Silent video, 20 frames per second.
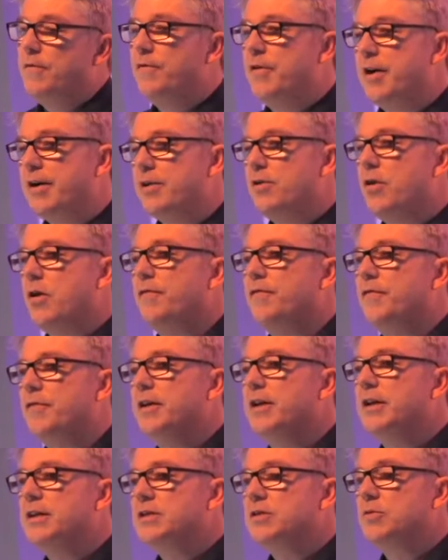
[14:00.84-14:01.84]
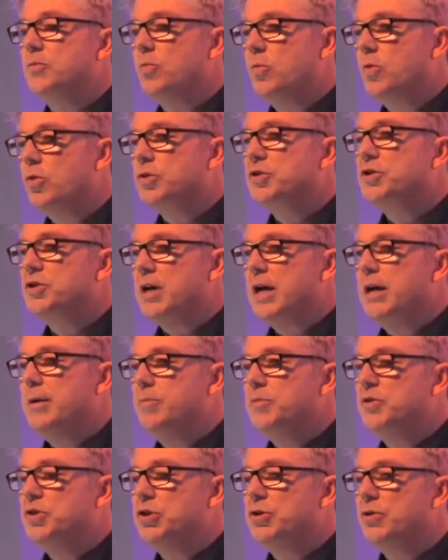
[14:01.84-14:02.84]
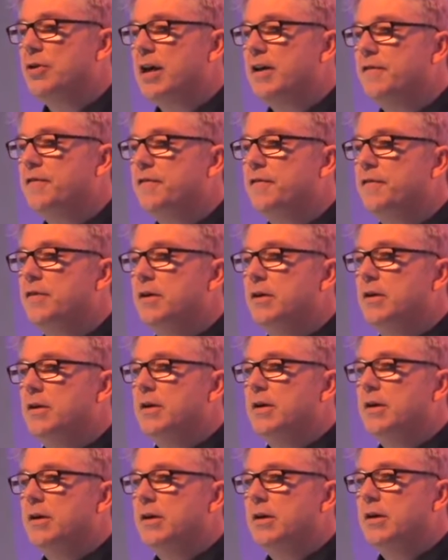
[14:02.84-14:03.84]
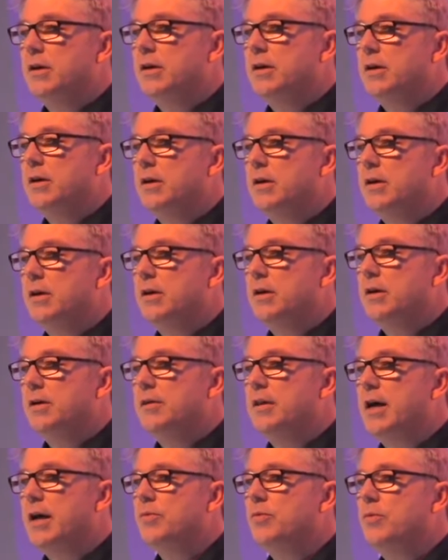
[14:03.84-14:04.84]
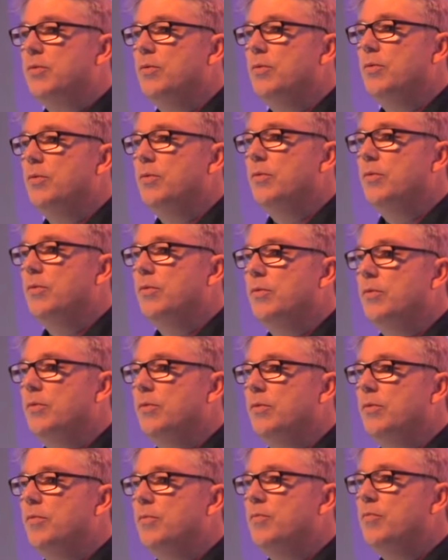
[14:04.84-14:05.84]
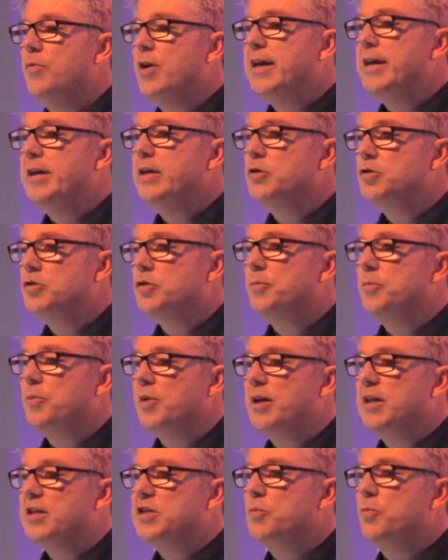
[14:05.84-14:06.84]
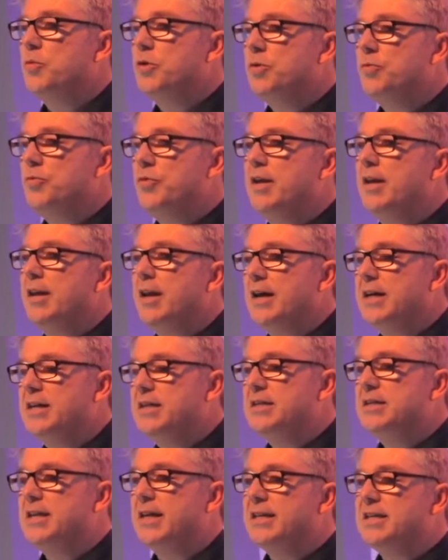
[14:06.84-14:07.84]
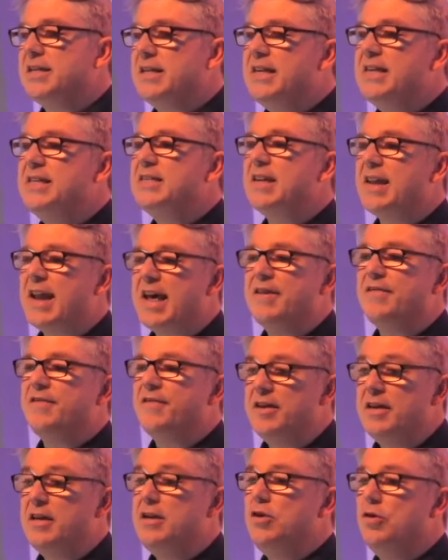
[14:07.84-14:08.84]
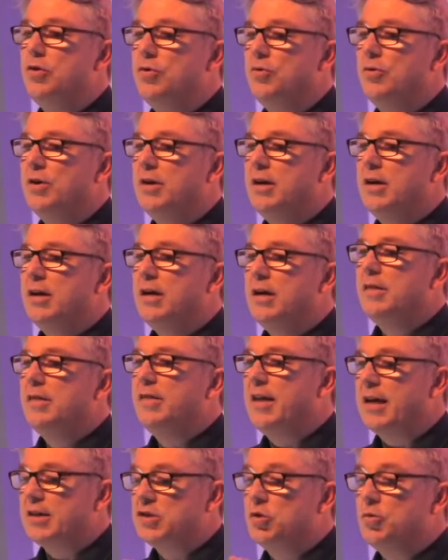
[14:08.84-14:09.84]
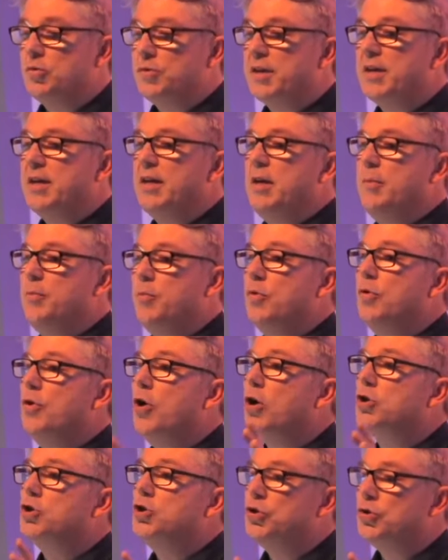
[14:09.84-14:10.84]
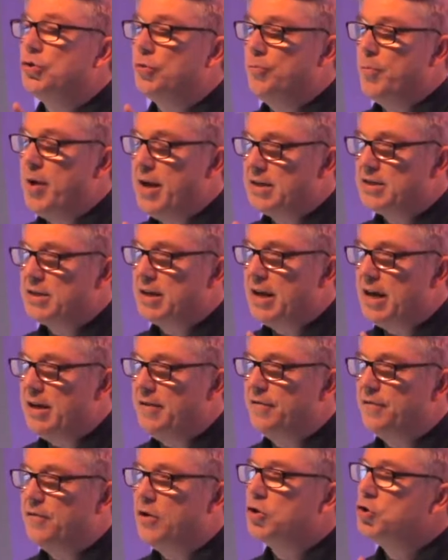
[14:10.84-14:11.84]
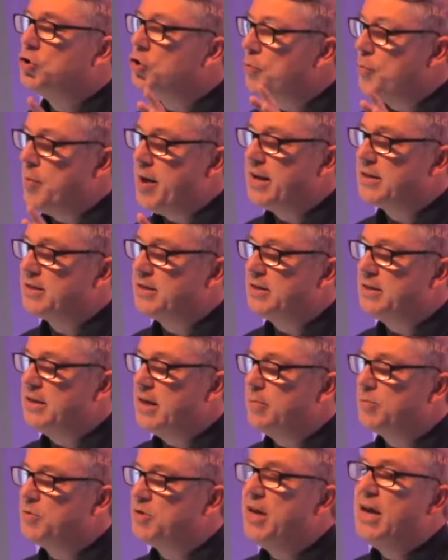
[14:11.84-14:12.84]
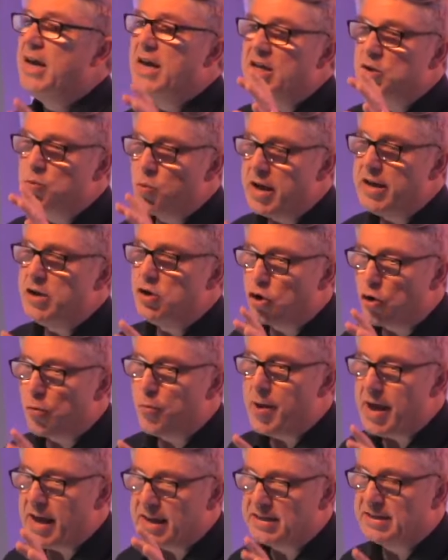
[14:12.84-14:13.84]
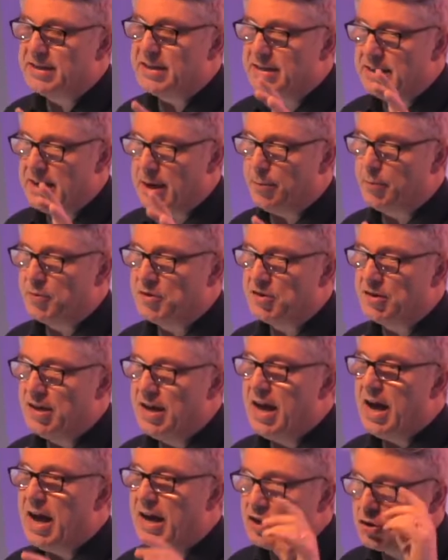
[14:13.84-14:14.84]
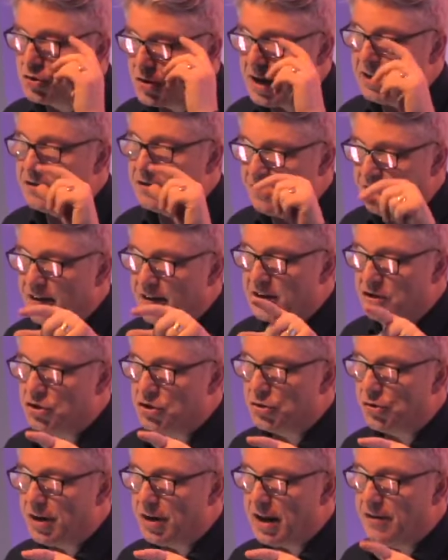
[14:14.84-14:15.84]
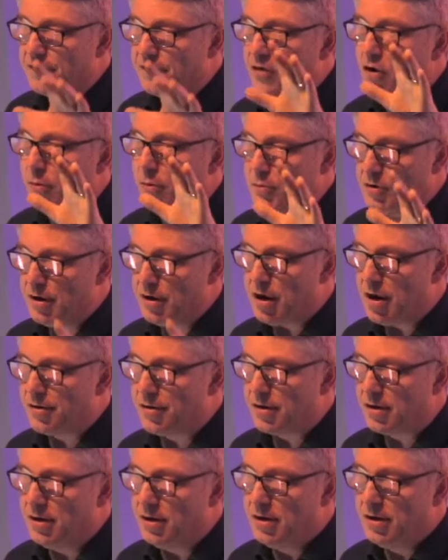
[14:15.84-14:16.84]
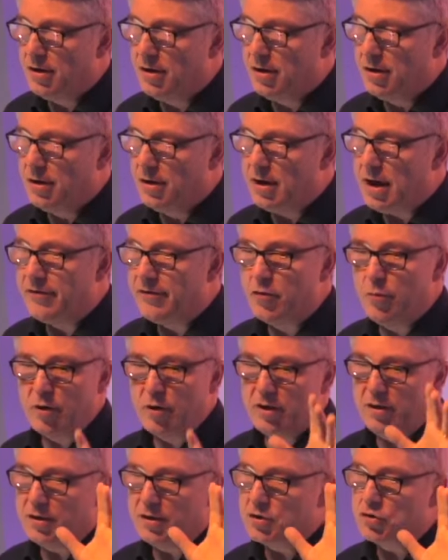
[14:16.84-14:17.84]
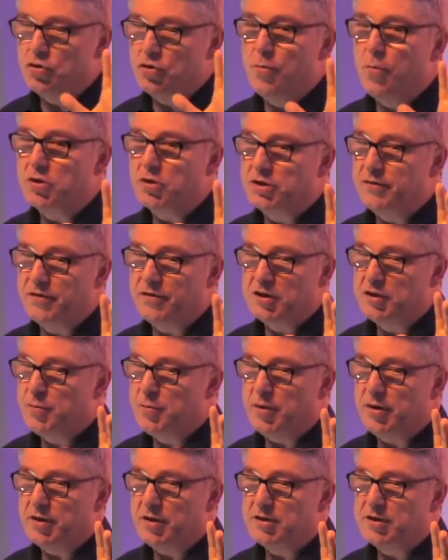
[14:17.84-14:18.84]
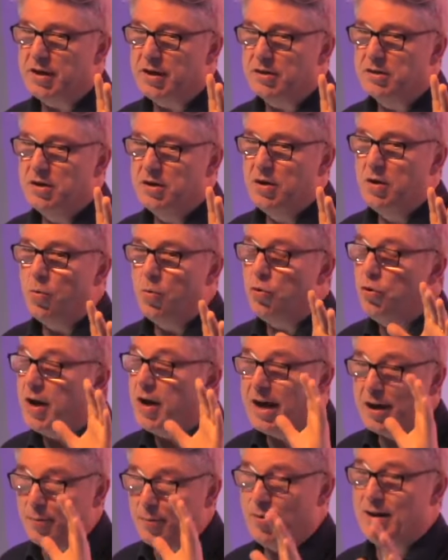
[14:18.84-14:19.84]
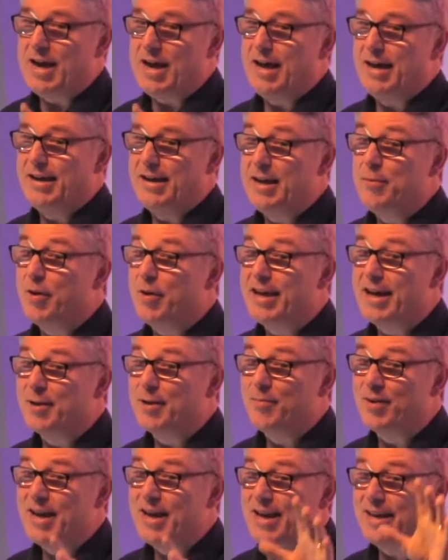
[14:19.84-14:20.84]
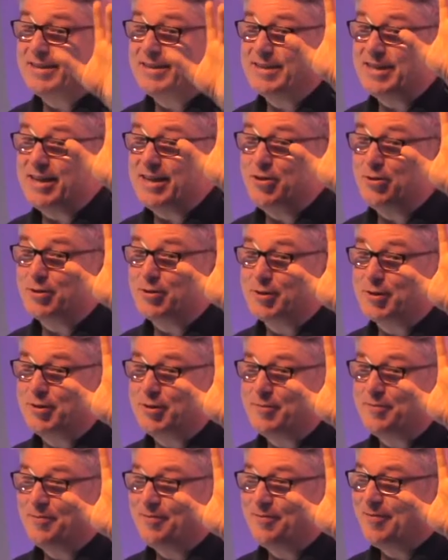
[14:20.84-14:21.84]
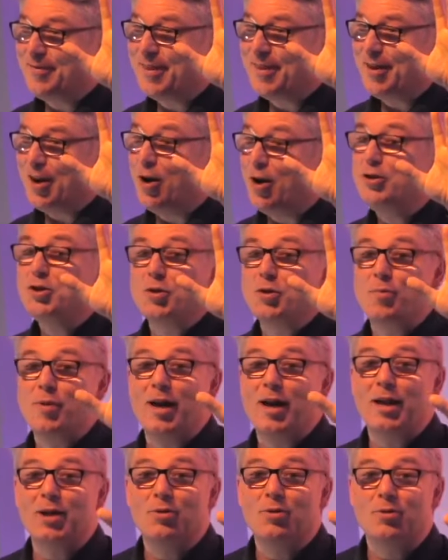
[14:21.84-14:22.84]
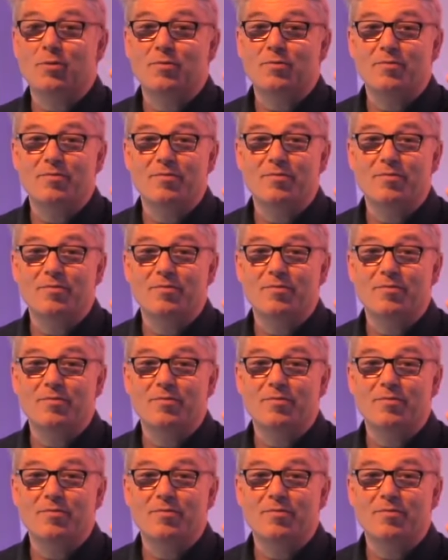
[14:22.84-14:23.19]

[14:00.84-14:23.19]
Very often it's the worst times in your life that bring you to a place where you realize that it's his life in you that's going to keep you, not your best life, not your best attempts. It's when your best attempts at trying to fix your life come to nothing. Everybody in this room must have experienced that. Well, you had a plan. Anybody had a plan 10 years ago? How's your plan going?